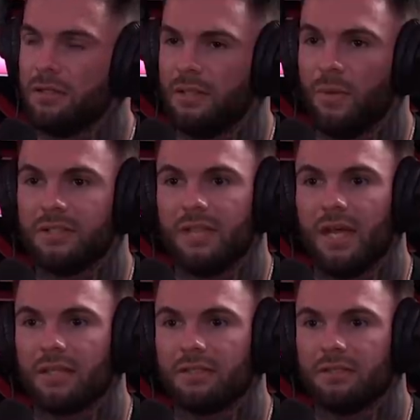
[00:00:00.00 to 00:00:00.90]
what's
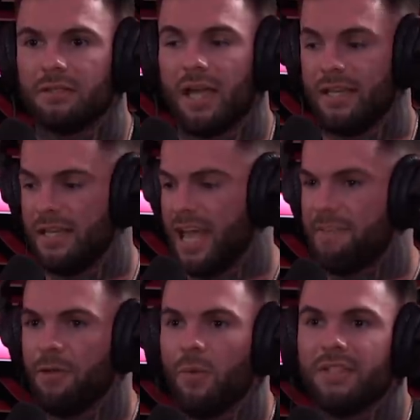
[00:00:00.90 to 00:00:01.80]
next? Mm. I didn't mm.
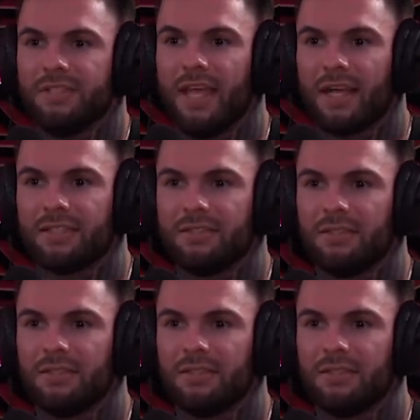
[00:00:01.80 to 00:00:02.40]
have the what's next.